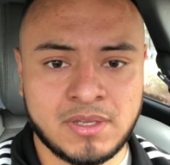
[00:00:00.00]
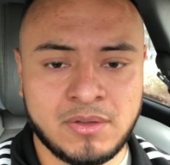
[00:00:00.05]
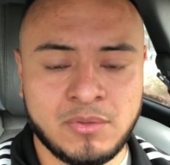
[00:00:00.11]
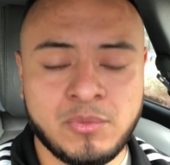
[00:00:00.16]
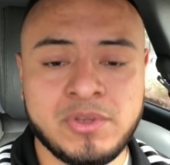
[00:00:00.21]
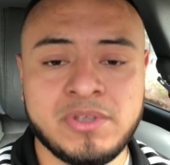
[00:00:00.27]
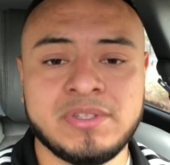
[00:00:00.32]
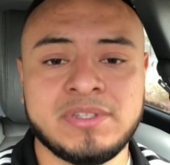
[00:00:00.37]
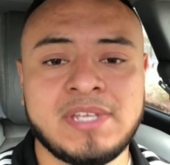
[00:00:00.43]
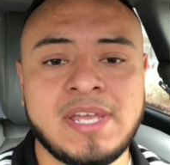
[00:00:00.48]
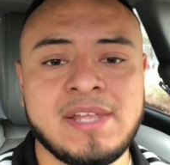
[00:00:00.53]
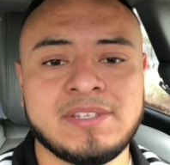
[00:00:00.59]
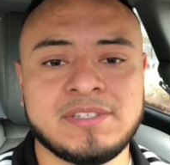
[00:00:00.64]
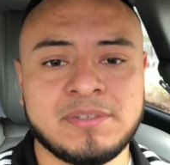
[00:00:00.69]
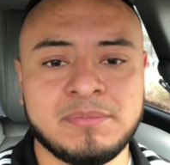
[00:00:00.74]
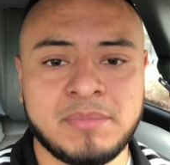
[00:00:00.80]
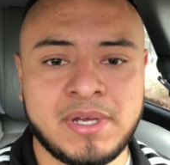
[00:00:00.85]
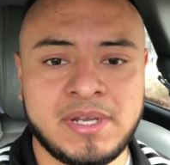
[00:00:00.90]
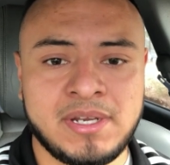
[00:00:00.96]
When you date
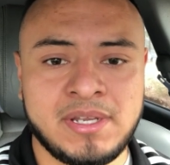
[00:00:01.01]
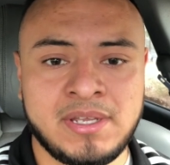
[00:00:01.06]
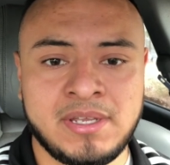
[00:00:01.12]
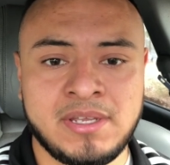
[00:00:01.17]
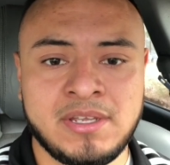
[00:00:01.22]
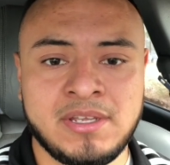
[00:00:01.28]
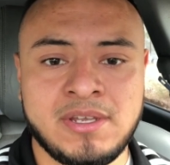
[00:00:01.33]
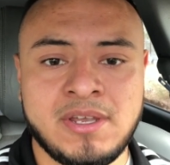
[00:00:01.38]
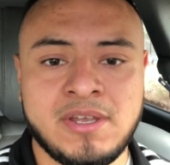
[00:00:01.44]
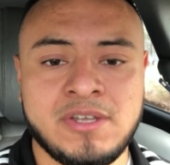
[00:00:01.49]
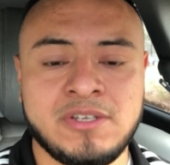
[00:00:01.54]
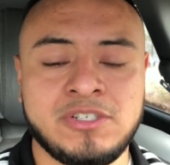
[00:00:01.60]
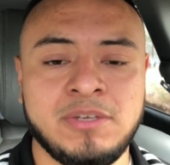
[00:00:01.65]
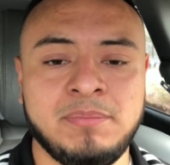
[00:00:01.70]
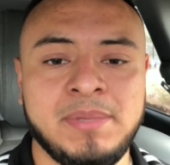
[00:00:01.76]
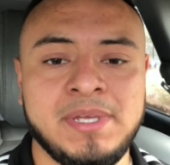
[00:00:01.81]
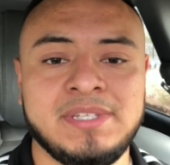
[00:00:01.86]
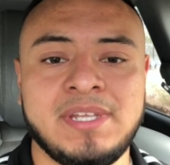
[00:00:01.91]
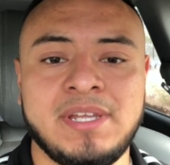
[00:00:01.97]
somebody, you should
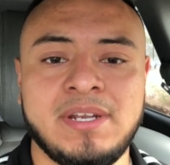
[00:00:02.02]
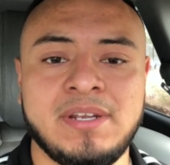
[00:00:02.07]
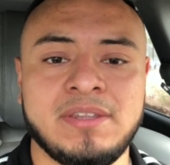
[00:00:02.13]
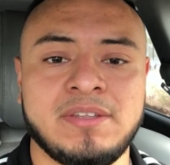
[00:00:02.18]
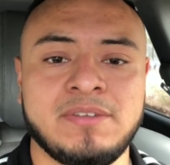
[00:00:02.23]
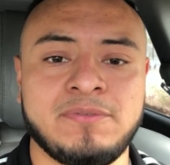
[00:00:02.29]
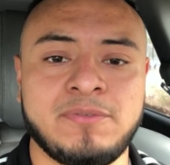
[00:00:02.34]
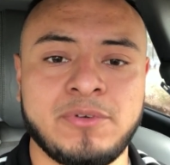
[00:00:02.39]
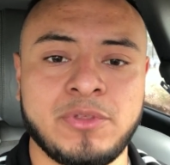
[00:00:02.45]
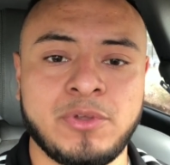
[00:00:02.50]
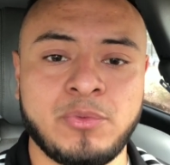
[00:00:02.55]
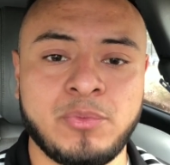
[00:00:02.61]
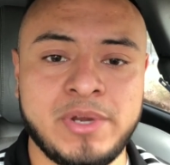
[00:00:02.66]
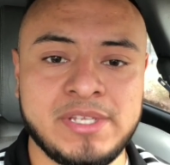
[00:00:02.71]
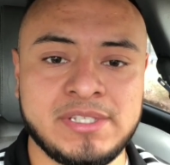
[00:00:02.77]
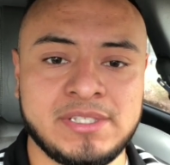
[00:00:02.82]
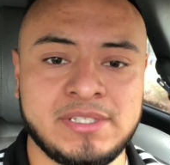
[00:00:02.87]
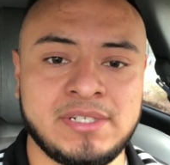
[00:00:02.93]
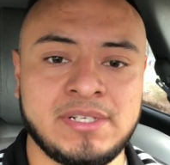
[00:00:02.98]
be dating them for the
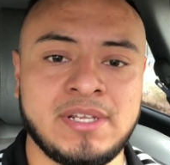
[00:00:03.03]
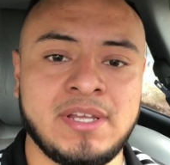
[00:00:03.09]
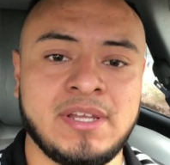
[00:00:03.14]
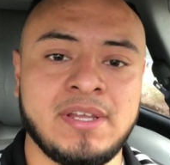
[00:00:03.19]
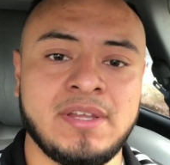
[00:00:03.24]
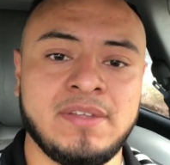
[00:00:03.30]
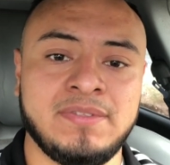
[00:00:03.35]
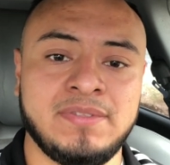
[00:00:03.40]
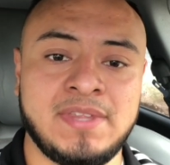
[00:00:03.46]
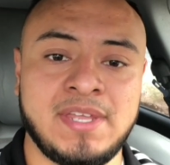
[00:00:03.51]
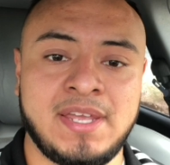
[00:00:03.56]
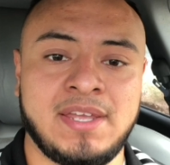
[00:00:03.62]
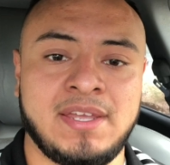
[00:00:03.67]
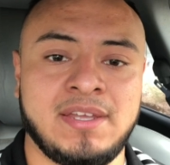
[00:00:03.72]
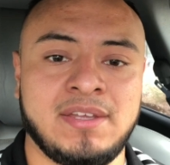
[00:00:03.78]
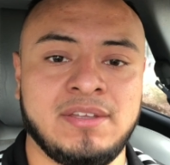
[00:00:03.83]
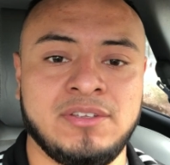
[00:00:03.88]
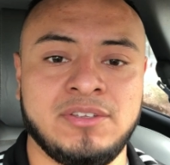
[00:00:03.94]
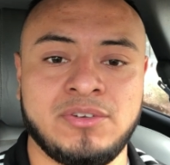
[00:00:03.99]
reason that,
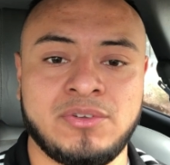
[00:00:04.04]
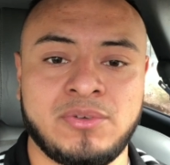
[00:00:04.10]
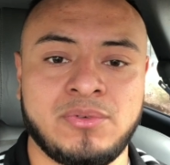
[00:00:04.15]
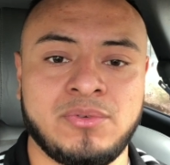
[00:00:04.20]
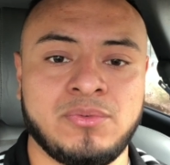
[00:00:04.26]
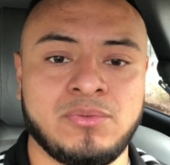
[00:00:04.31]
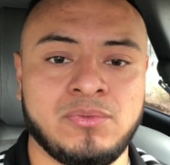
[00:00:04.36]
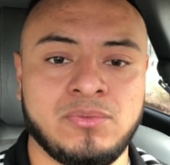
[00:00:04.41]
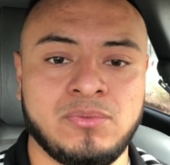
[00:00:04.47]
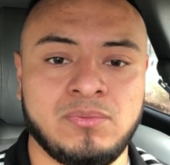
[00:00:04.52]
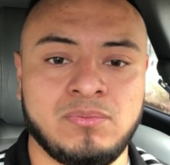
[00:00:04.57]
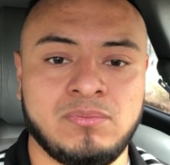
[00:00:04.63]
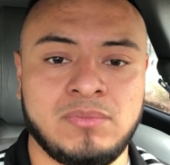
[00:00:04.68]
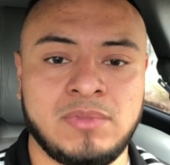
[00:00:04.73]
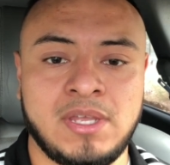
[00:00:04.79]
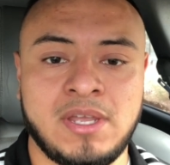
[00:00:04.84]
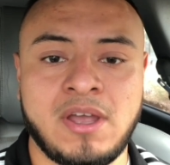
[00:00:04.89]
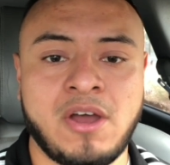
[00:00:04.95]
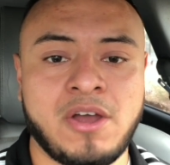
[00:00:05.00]

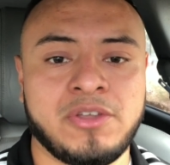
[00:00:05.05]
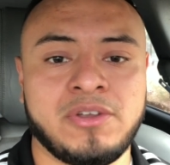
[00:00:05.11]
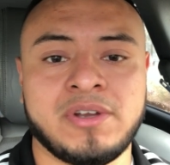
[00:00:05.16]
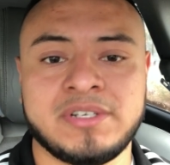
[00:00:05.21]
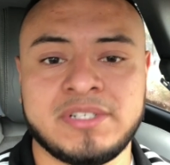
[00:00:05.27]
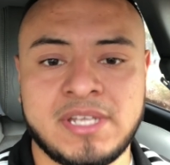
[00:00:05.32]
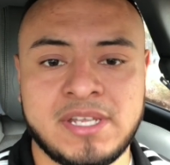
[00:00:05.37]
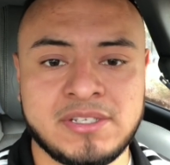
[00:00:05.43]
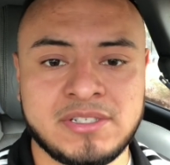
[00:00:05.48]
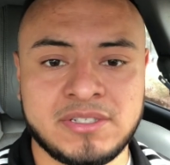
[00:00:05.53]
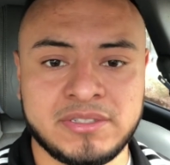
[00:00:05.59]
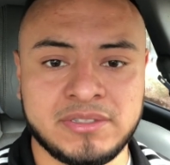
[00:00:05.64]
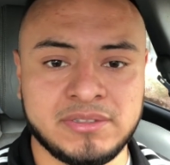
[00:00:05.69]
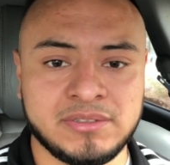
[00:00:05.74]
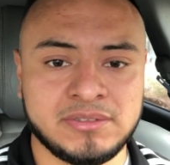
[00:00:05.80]
they caught your attention.